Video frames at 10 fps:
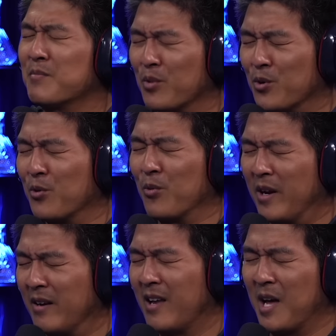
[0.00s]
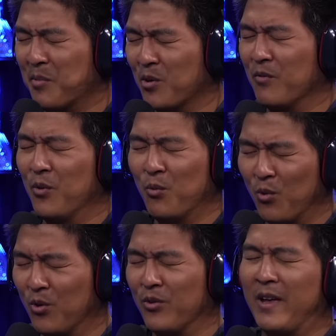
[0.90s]
murder rate capital of the
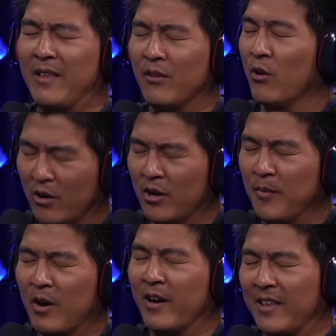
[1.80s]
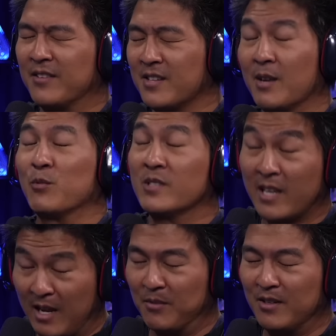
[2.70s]
world or in America at the time was
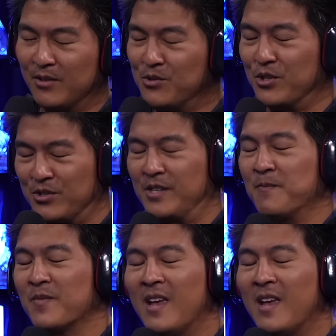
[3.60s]
Camden, New Jersey.